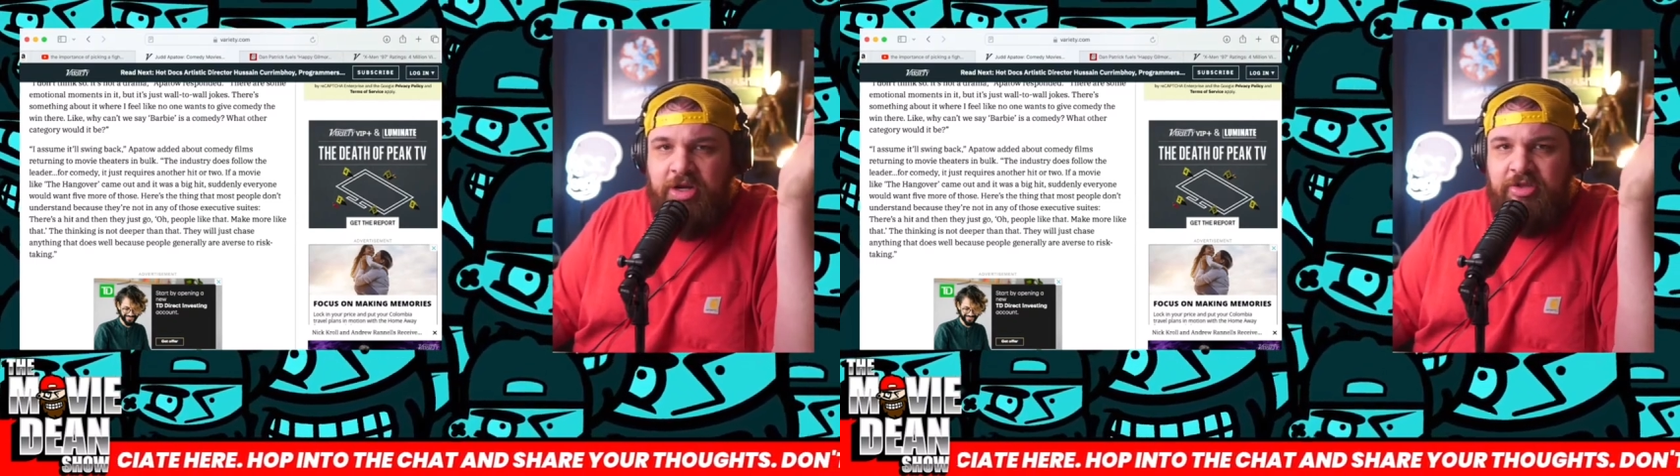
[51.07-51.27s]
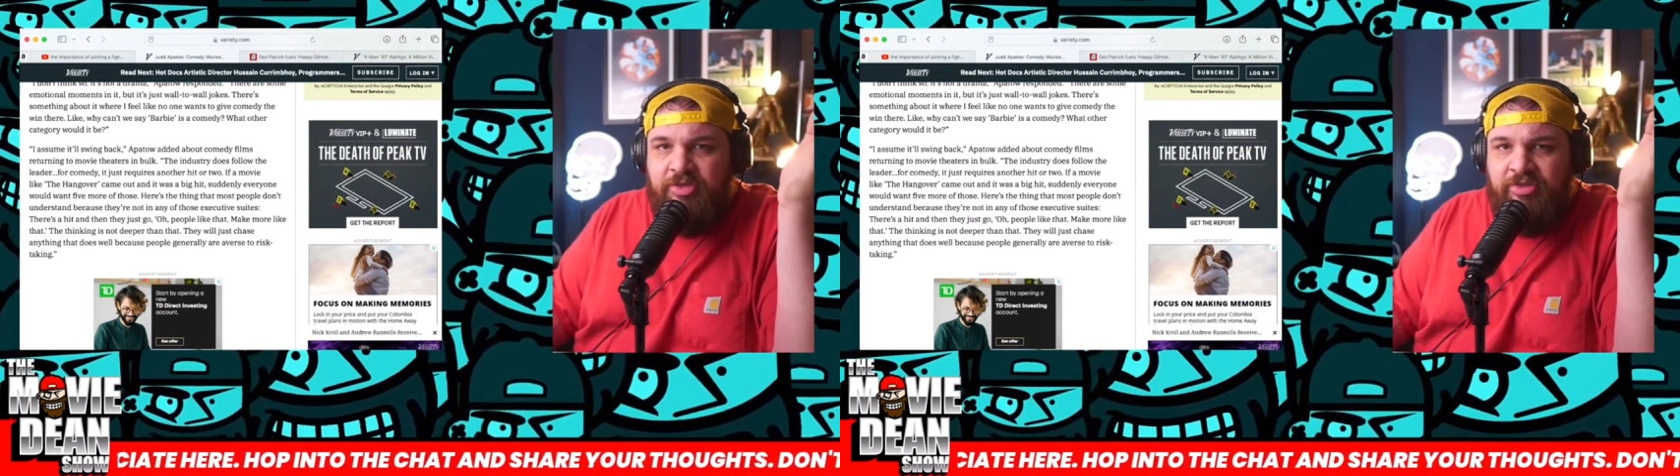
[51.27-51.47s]

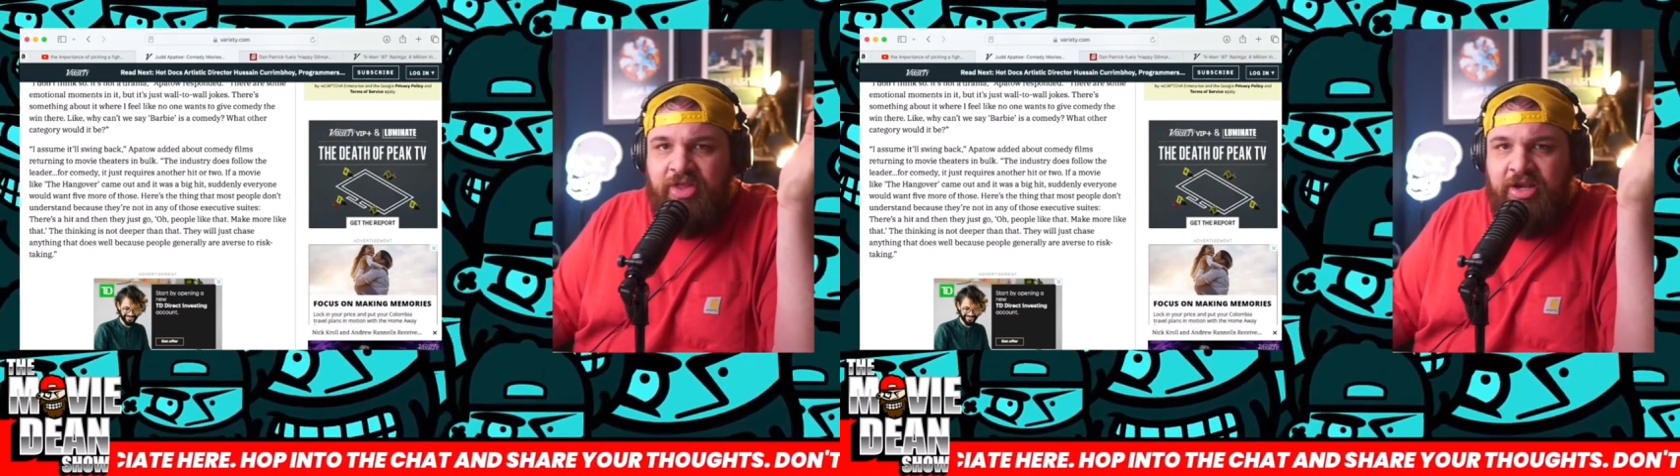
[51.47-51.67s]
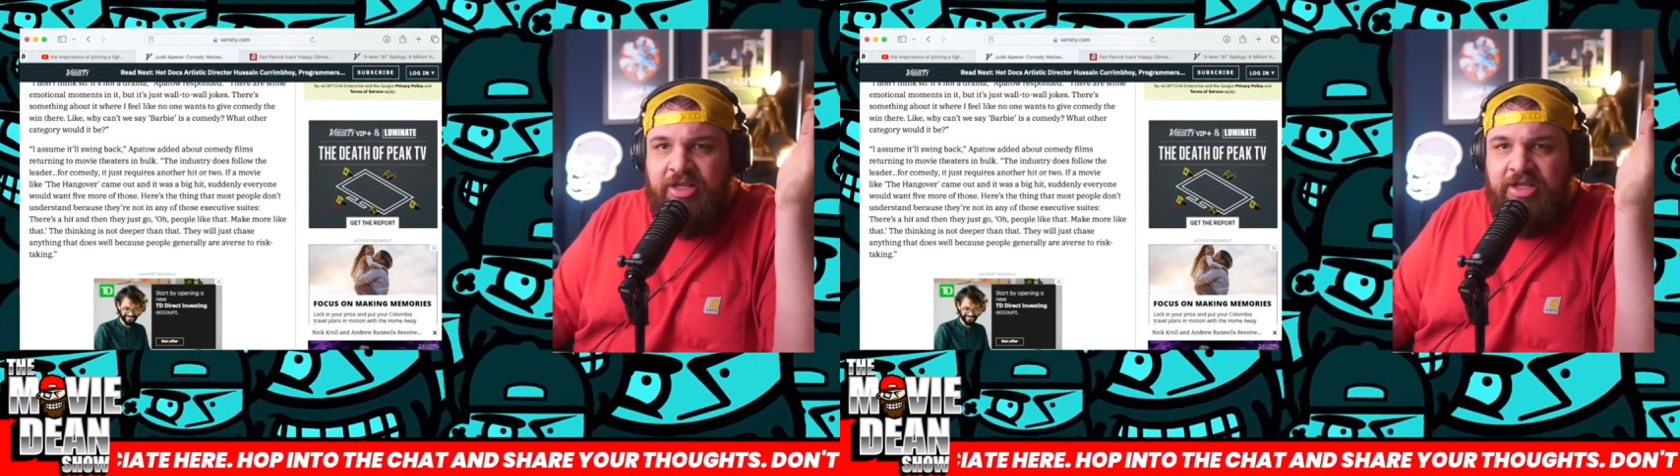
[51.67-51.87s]
Why do you think
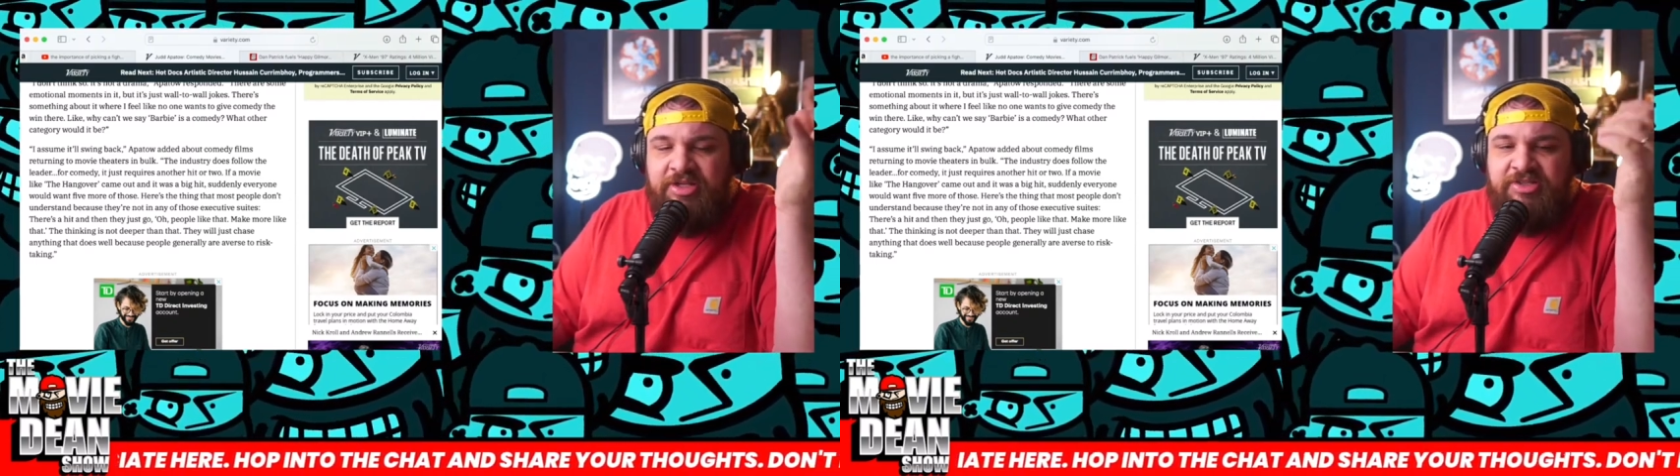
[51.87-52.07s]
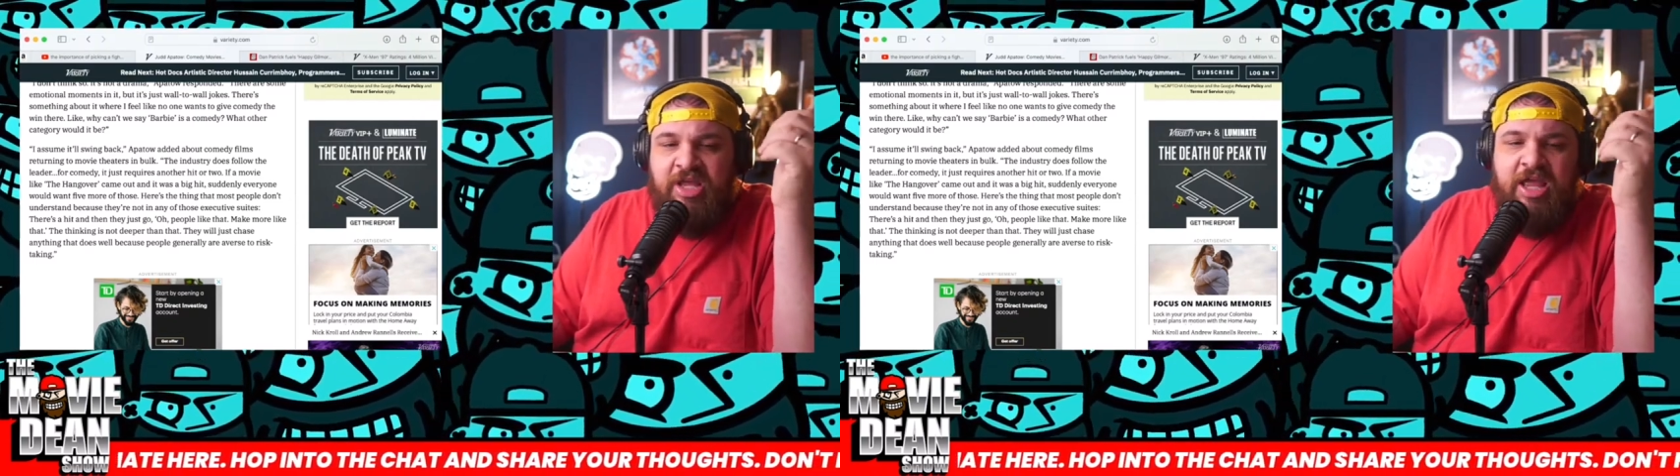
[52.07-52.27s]
that
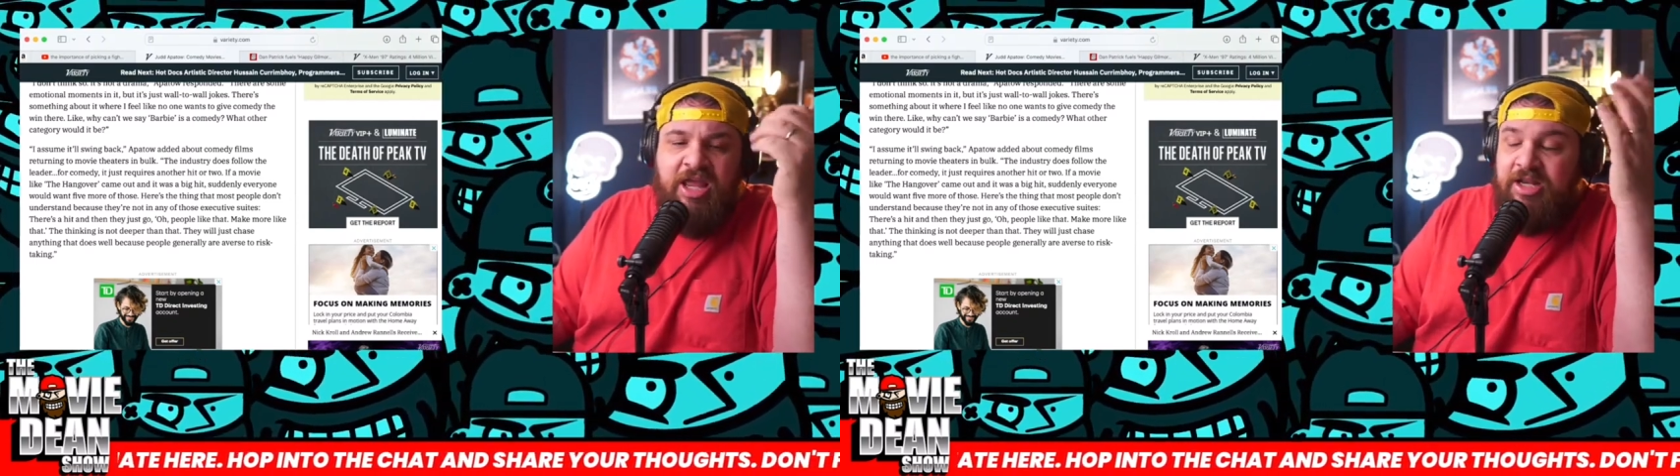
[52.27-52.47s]
is?